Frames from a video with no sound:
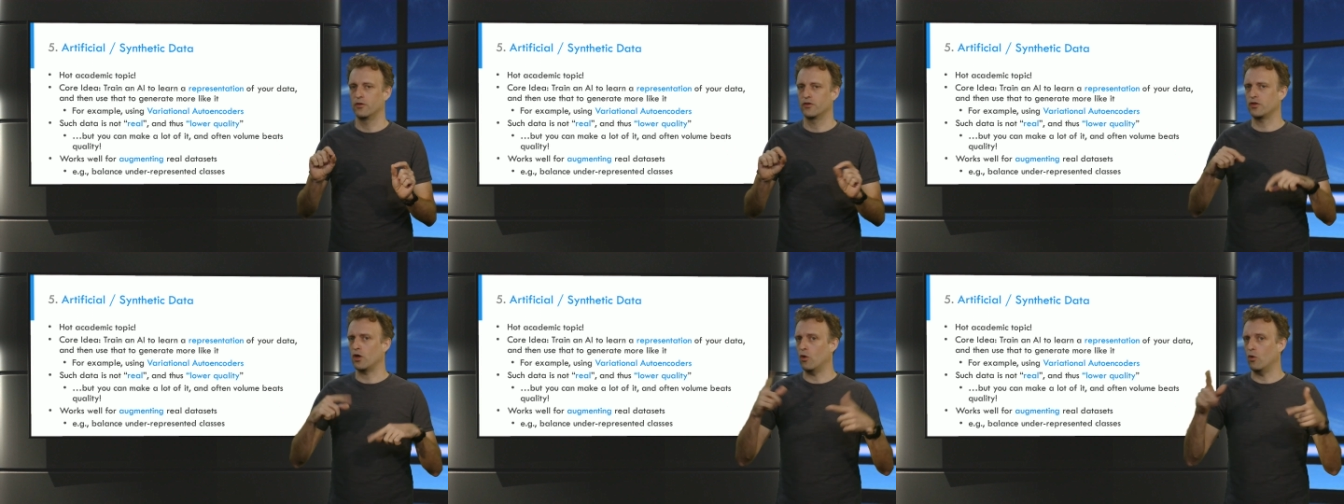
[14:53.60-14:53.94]

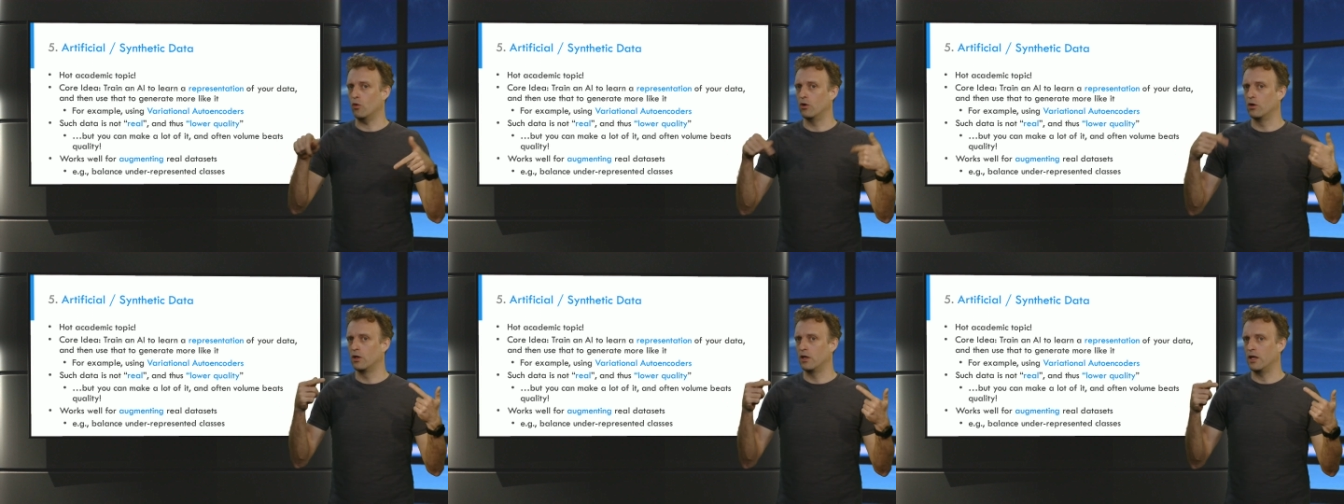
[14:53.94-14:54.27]

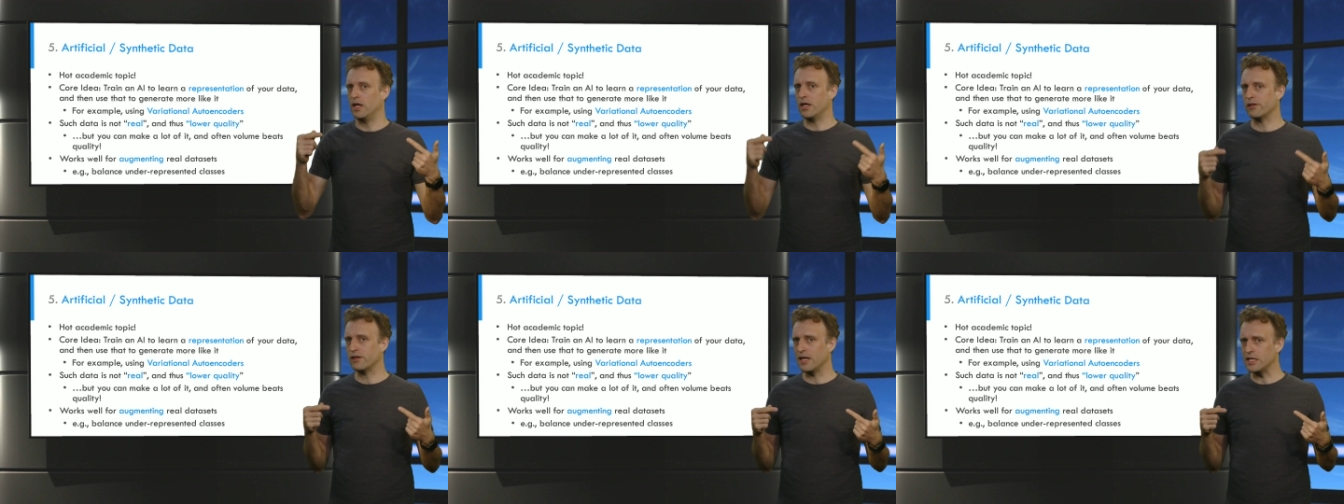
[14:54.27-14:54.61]
So
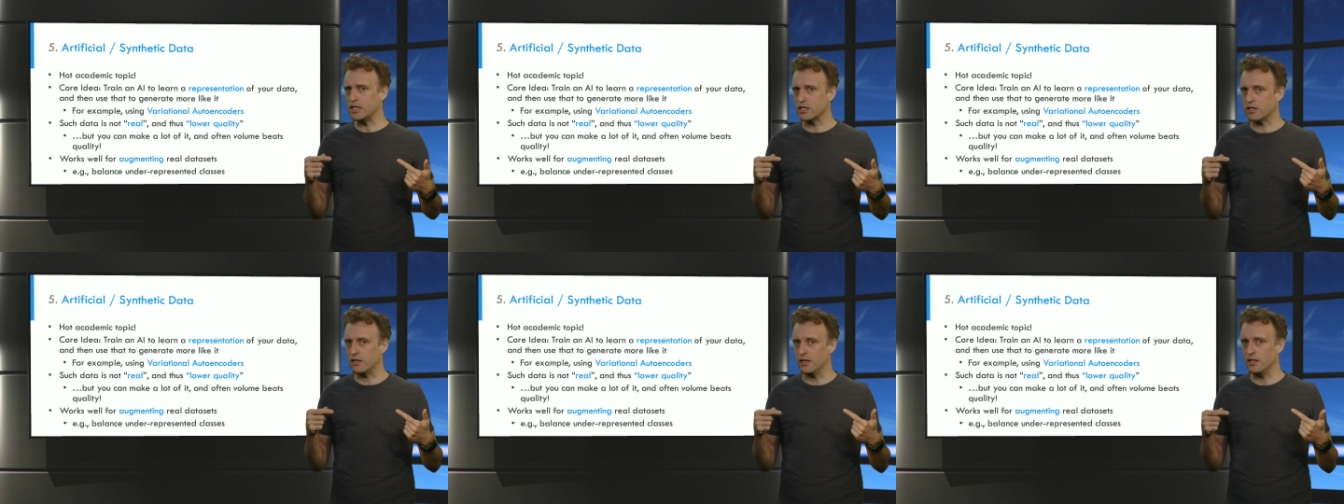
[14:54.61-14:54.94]

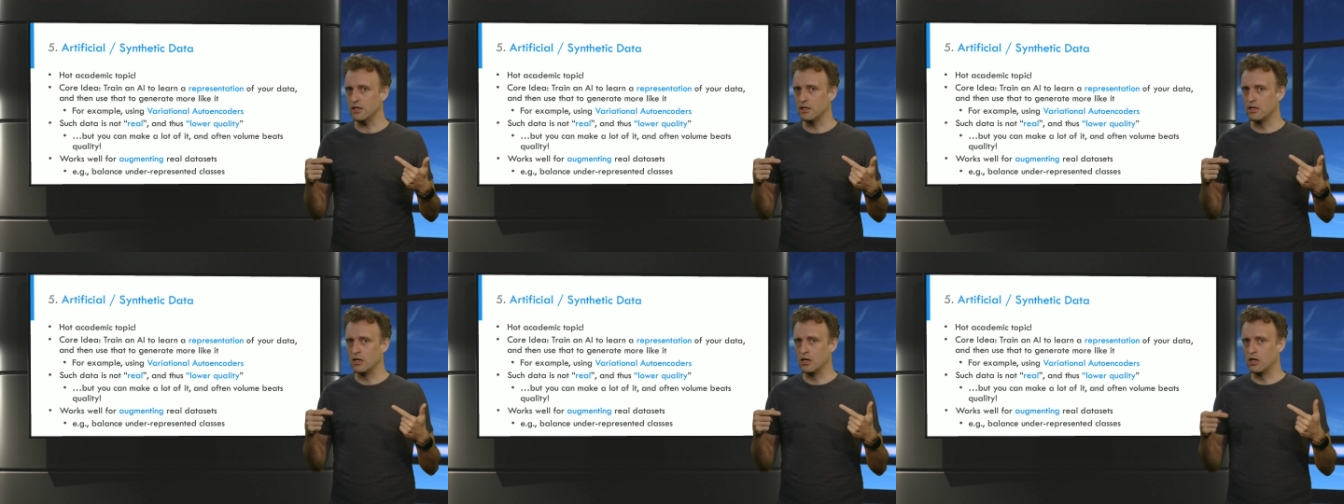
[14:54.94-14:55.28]

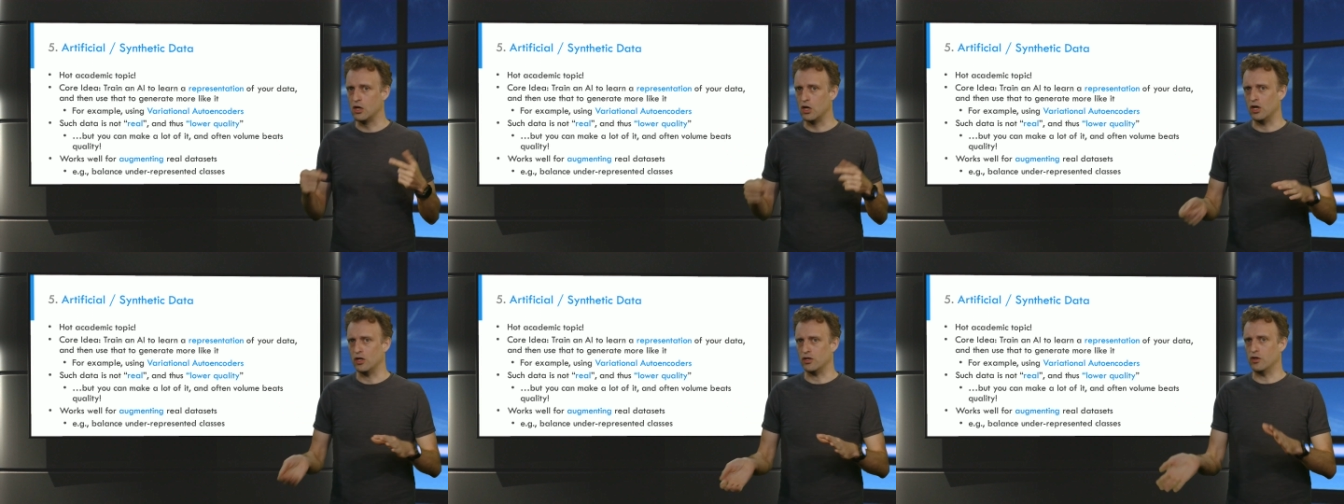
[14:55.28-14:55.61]
essentially,
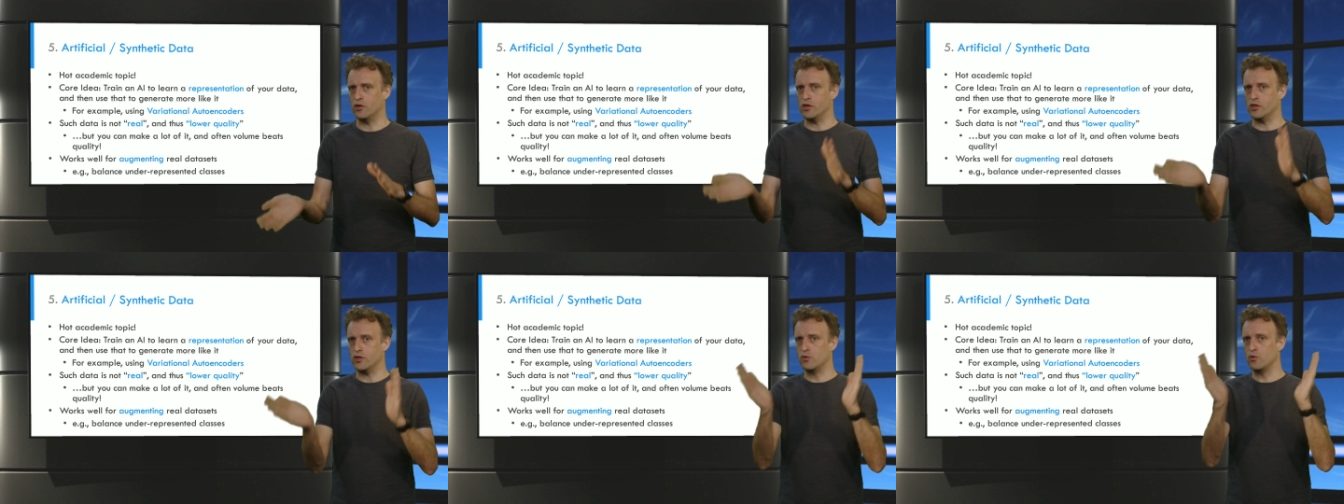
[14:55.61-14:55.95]

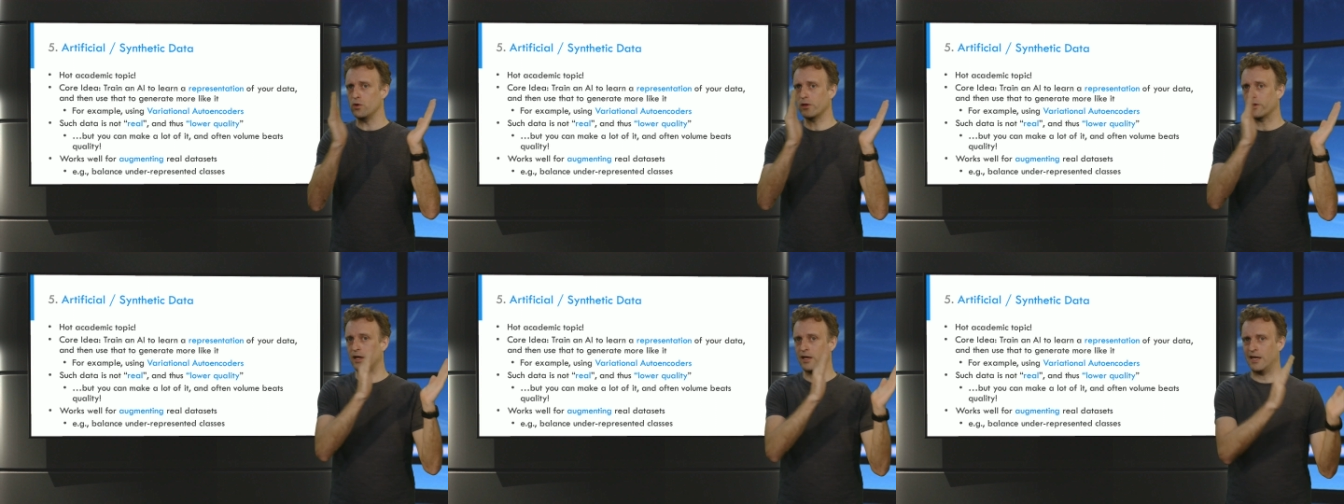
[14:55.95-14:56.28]
you
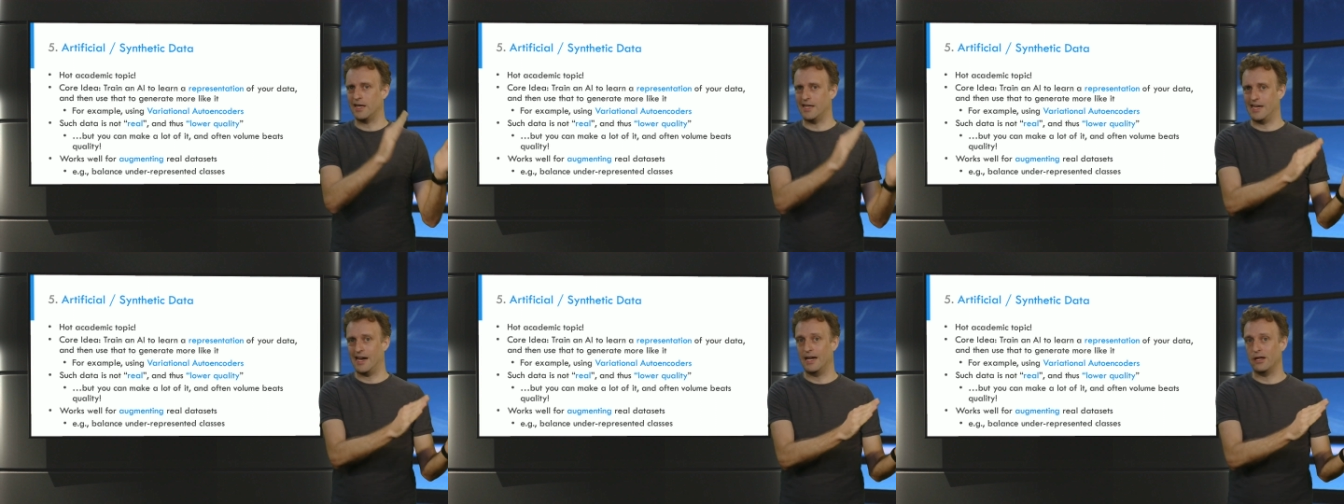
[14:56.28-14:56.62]
use an
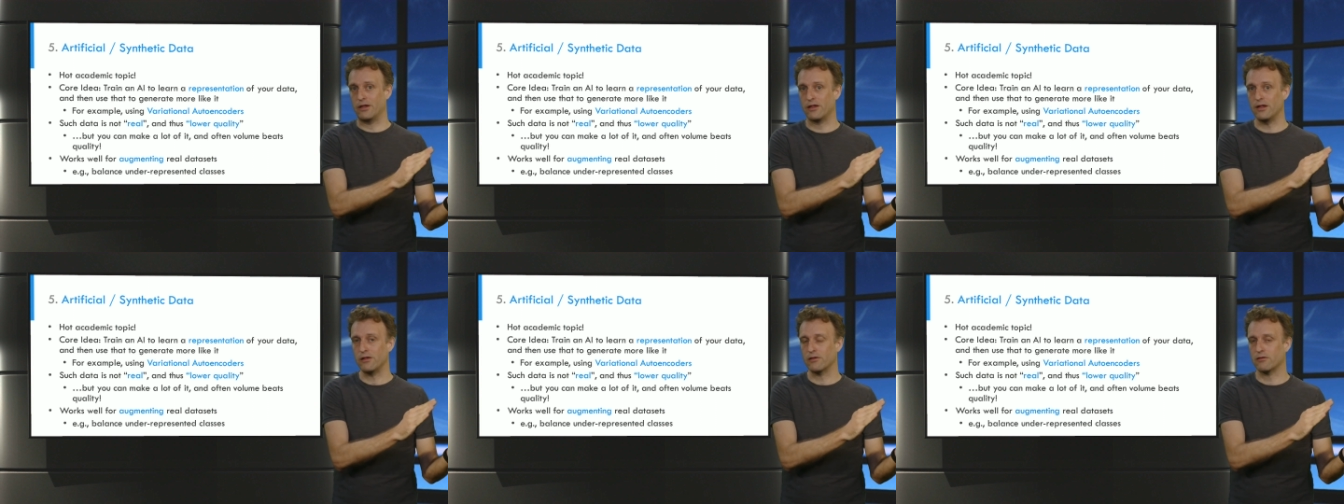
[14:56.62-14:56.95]
AI
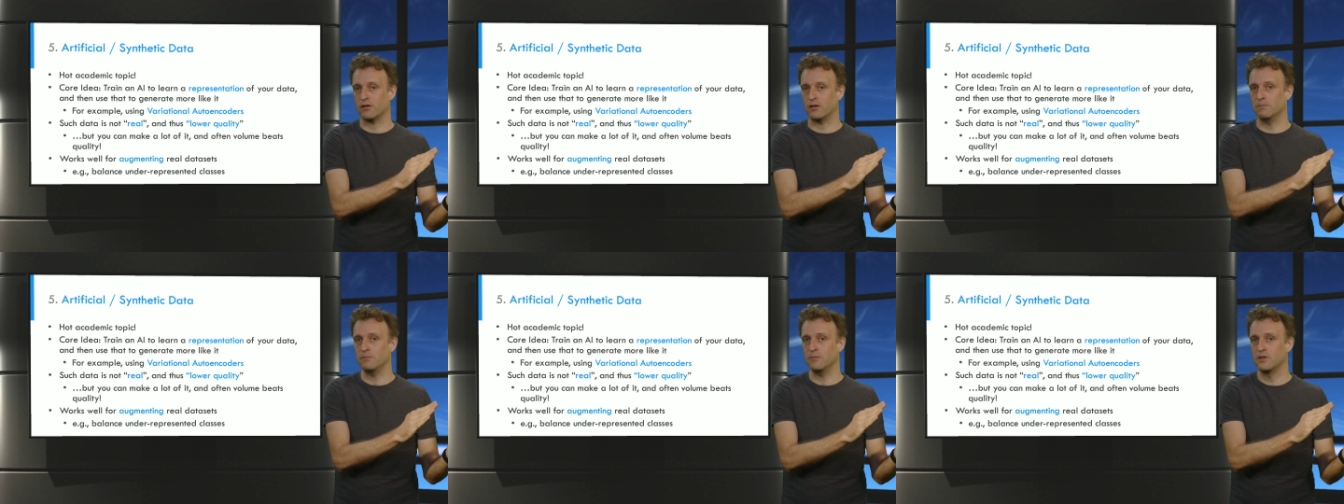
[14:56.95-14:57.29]

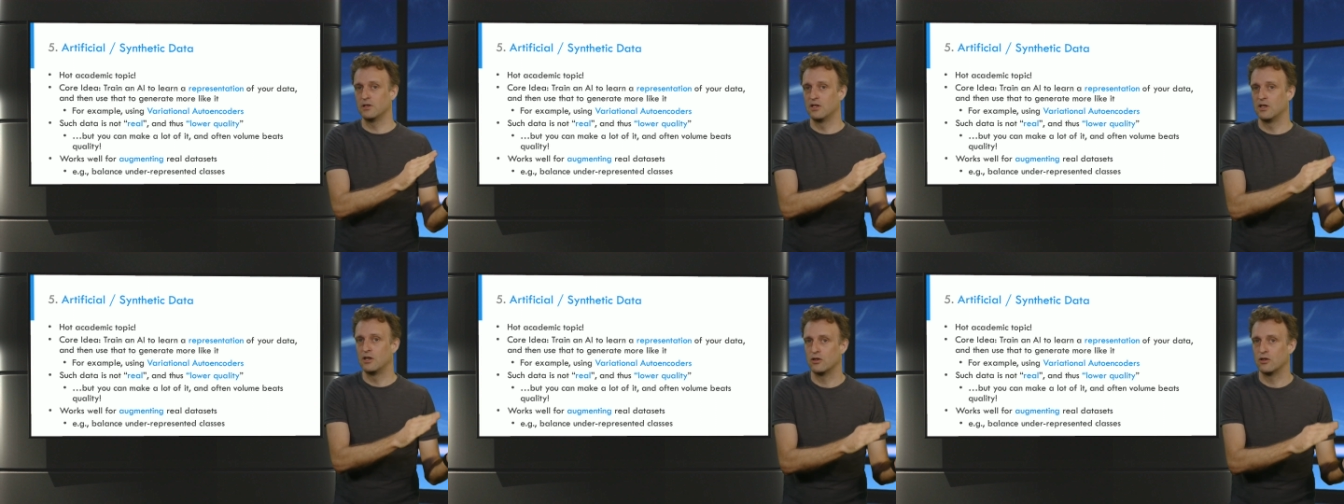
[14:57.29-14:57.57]
system